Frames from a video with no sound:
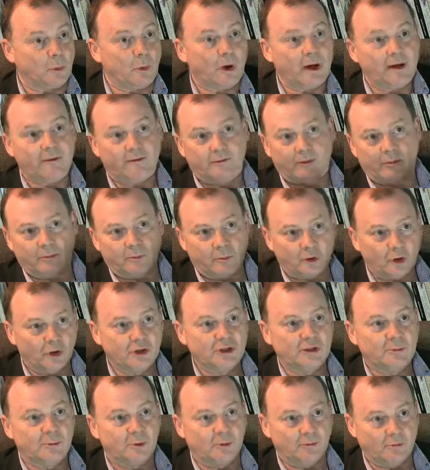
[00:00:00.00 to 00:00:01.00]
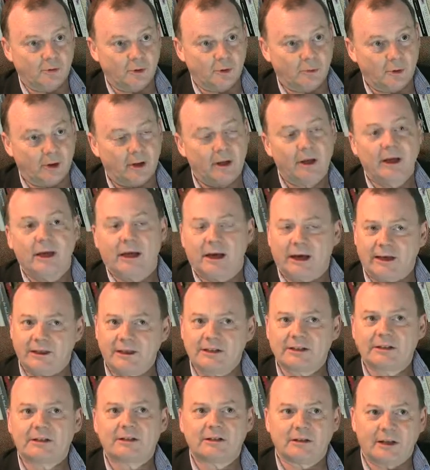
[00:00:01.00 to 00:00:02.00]
away from gossip or rumour. And
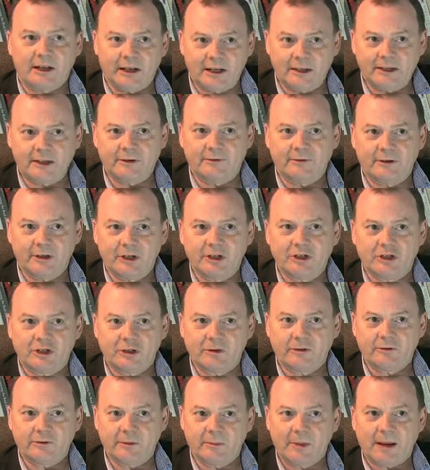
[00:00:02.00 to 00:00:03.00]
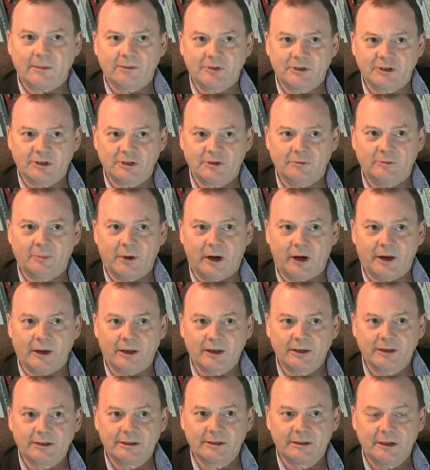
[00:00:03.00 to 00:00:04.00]
that's a slightly different issue from absence of
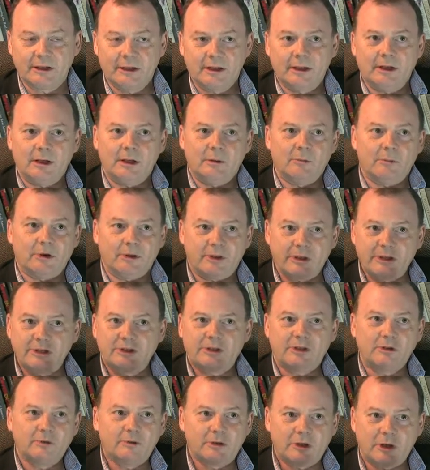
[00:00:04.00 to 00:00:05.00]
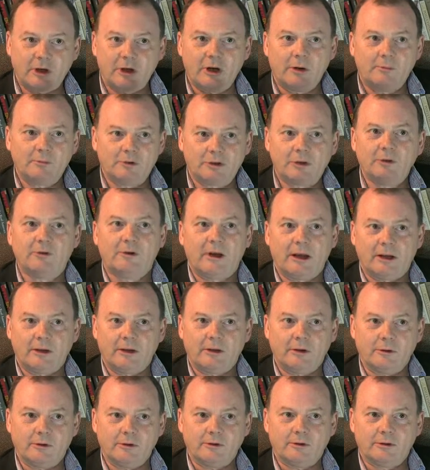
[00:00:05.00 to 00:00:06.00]
bias. But these two terms do get
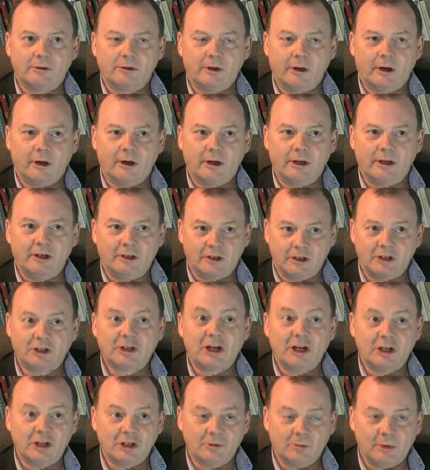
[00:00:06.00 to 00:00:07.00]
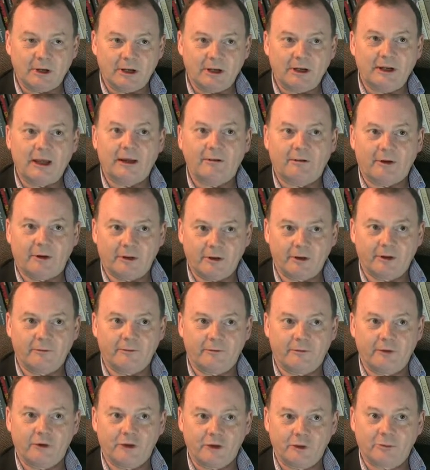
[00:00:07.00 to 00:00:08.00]
used interchangeably and get rather
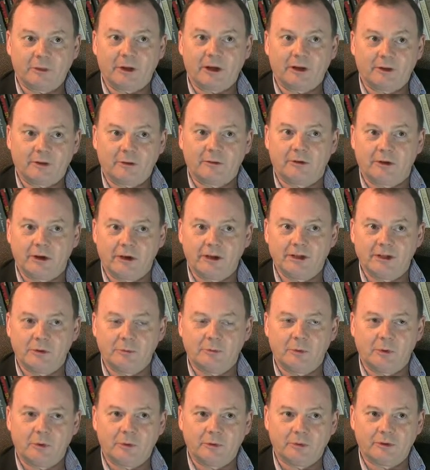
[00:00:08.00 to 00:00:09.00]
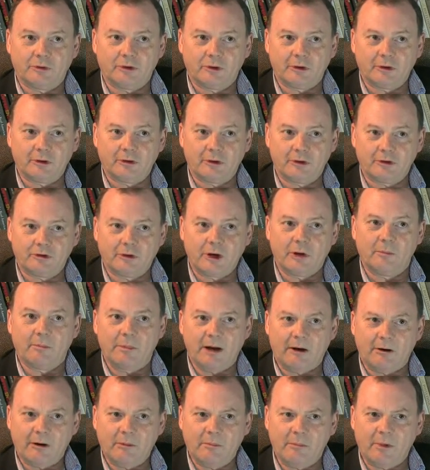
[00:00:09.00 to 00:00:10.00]
confused, but I do think it's important to try and
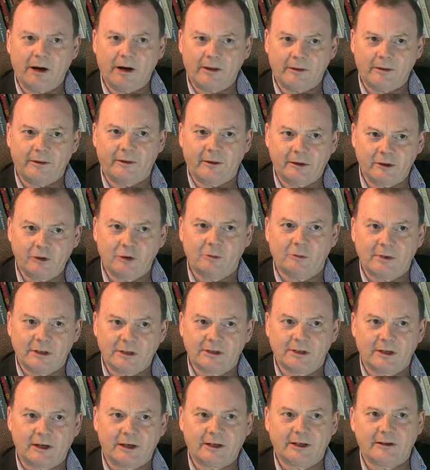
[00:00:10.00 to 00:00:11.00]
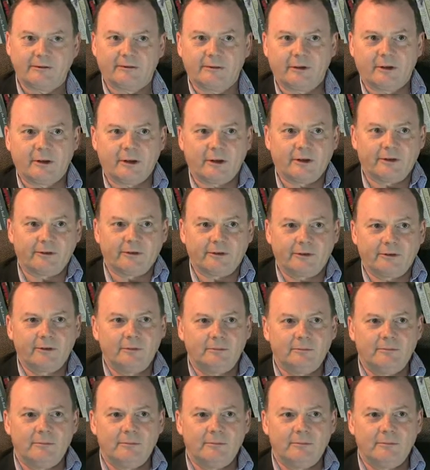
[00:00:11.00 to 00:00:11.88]
bear in mind that they do mean slightly different things.